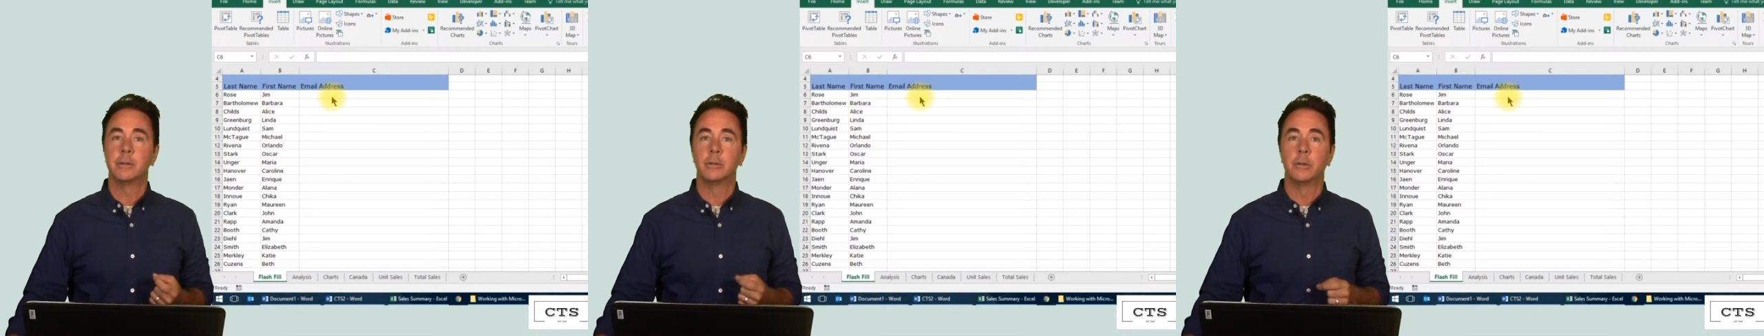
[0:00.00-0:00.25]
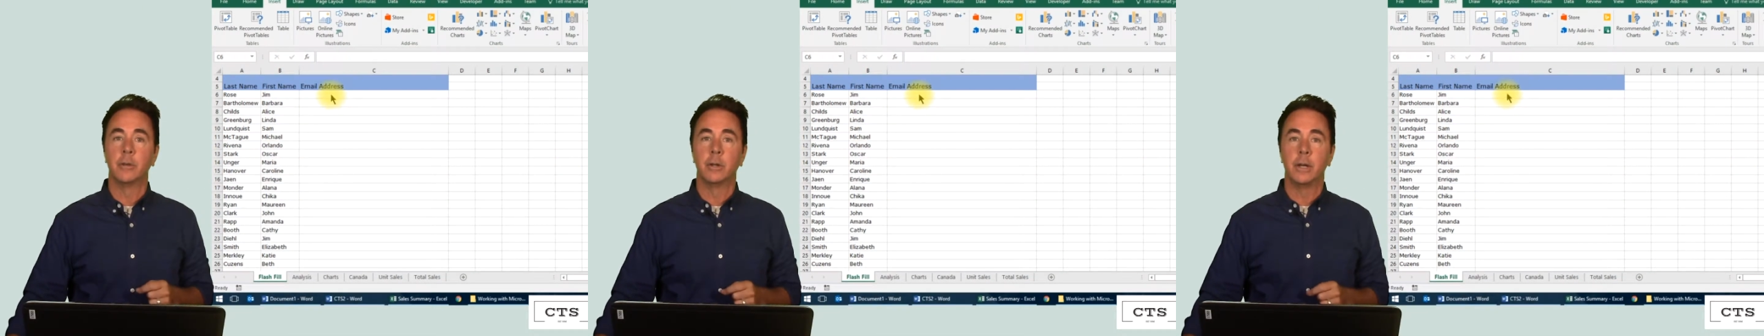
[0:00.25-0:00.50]
So
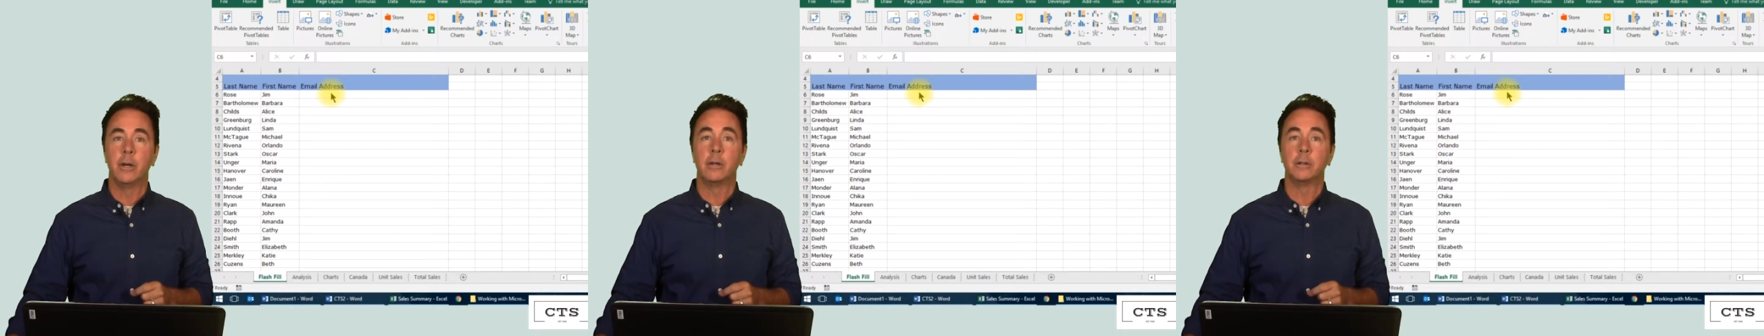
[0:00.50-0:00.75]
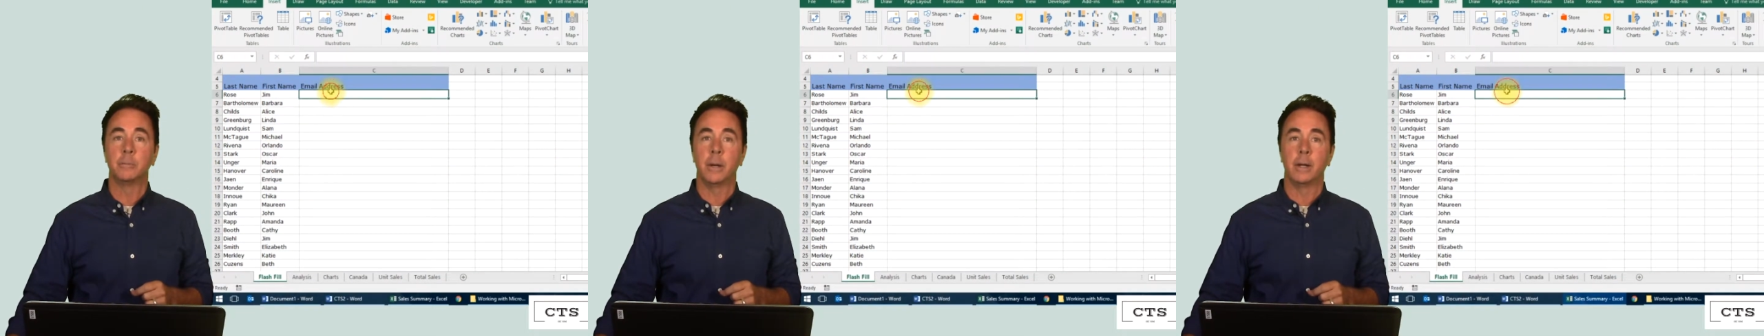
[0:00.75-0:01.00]
if you look here
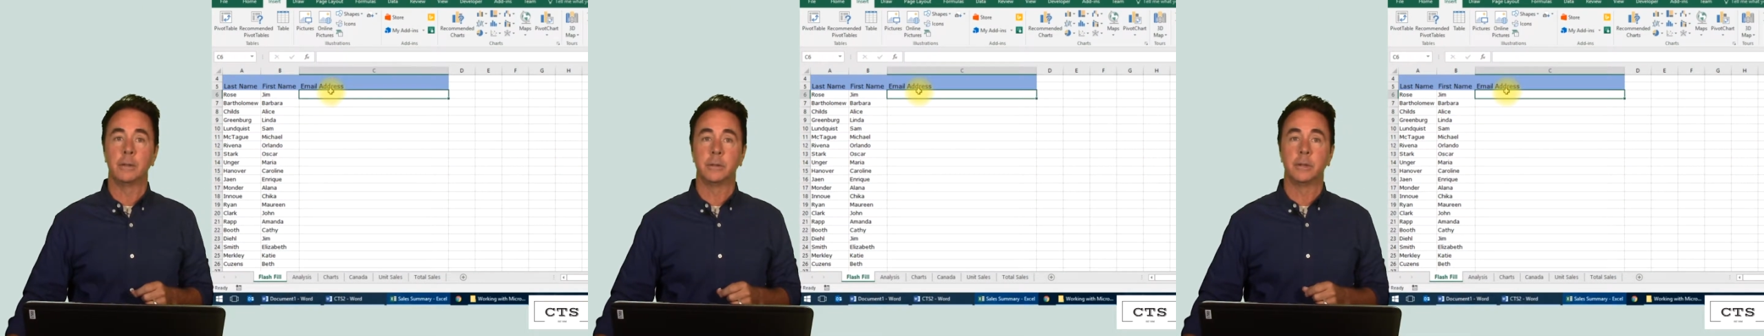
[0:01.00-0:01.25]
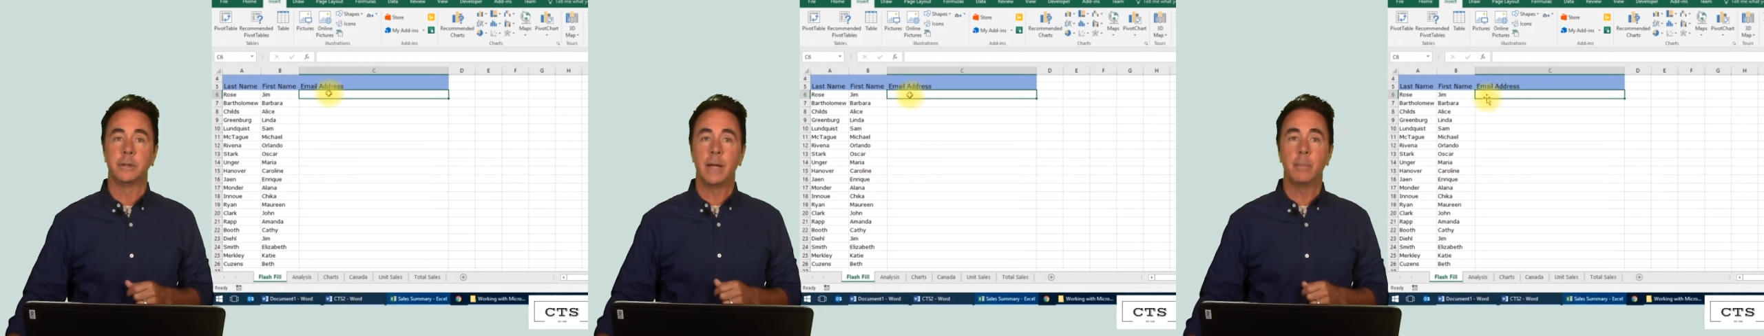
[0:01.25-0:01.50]
as
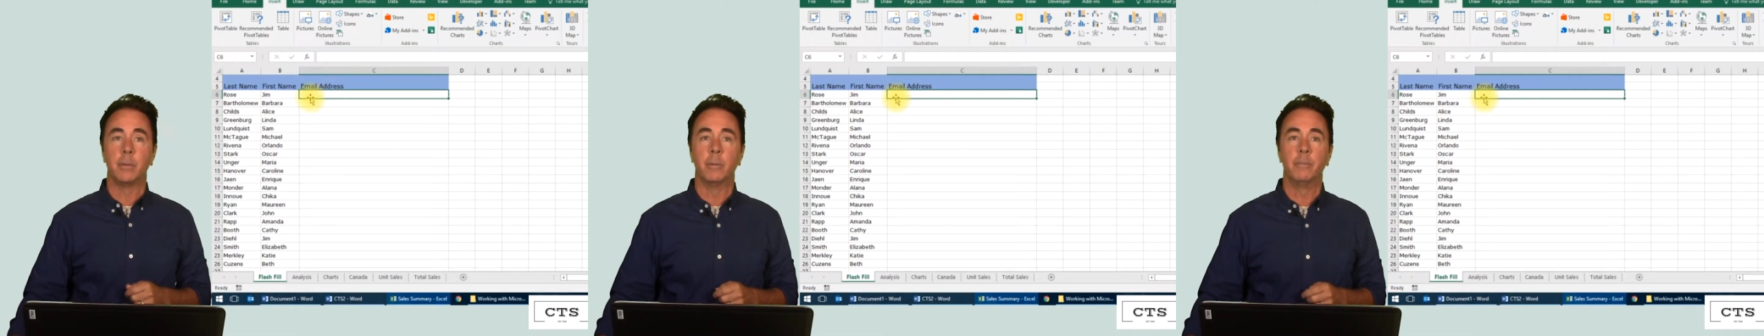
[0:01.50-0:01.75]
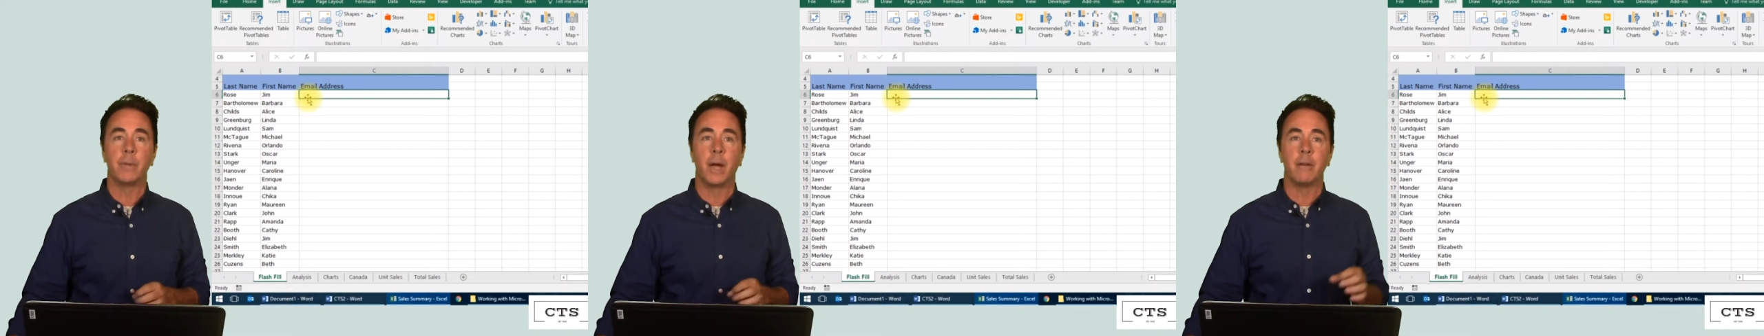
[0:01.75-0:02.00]
an
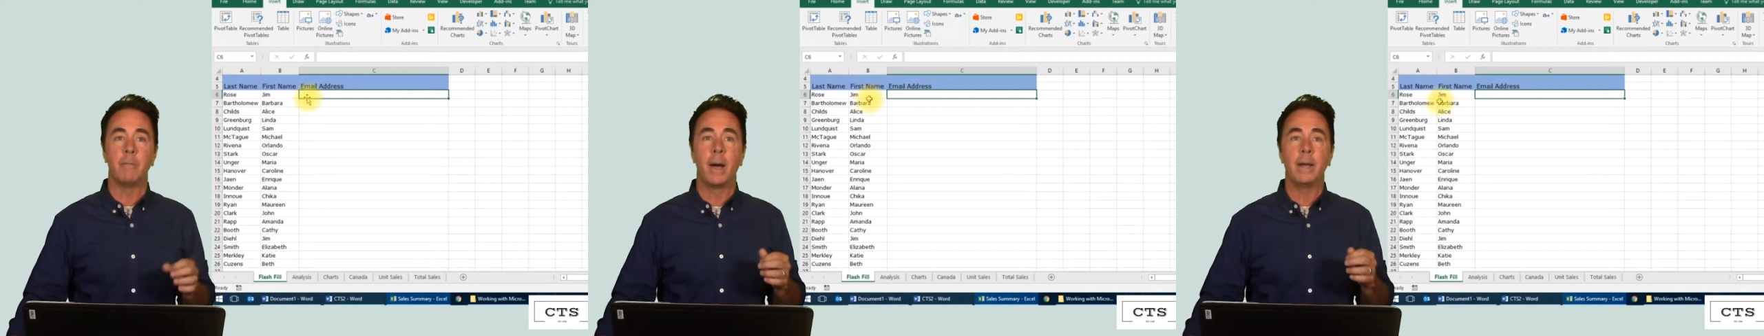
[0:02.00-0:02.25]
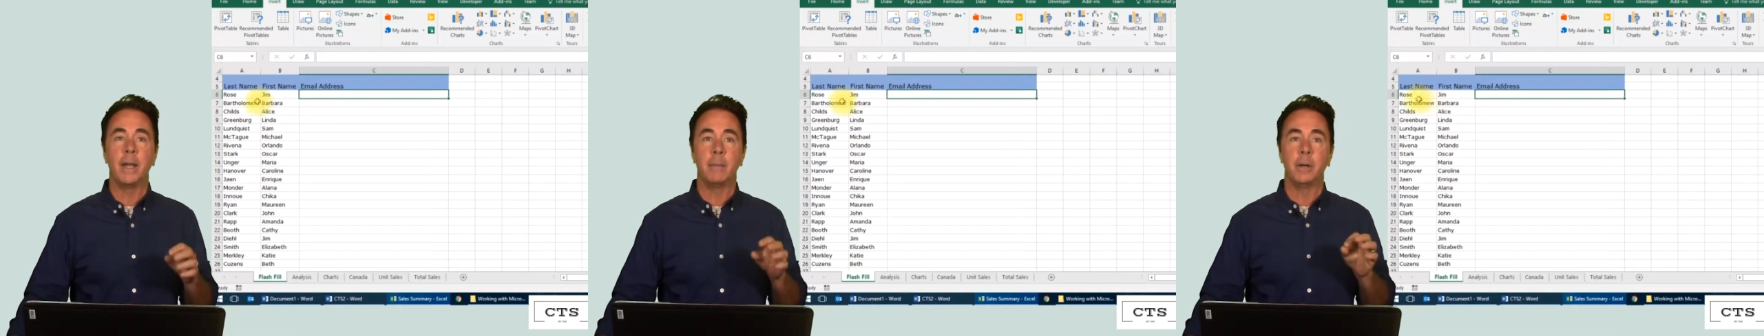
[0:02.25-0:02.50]
example, I have my
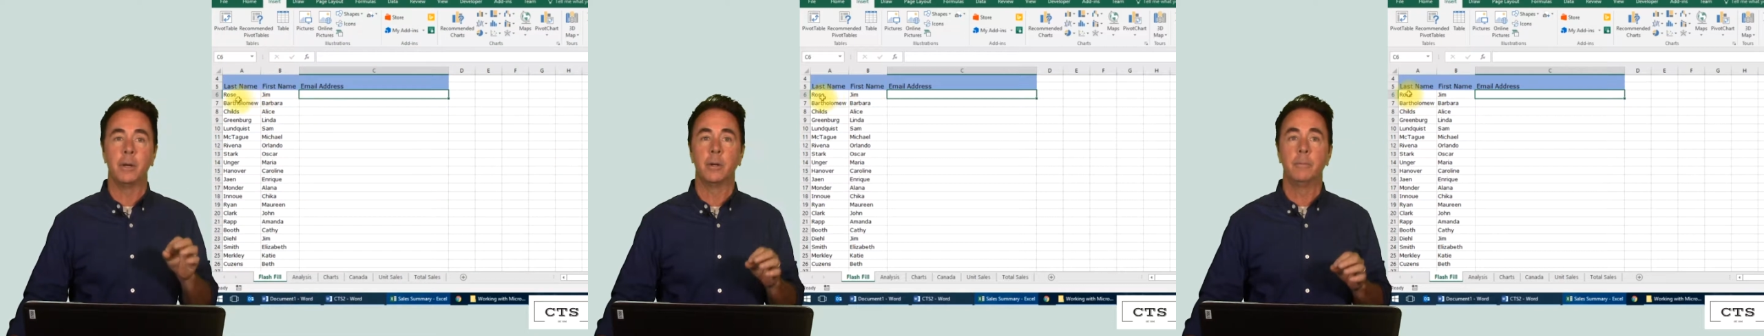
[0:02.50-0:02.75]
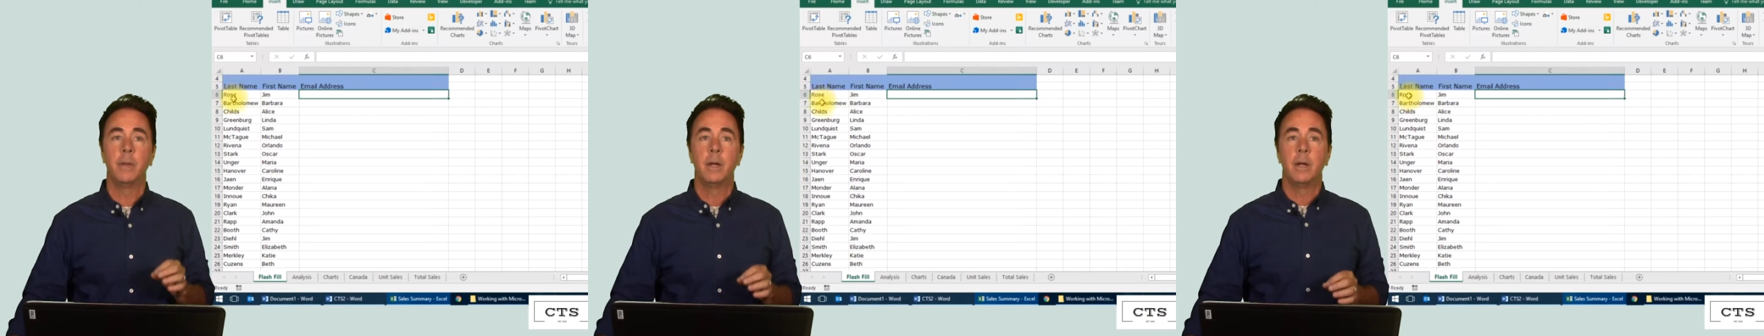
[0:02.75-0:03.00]
name here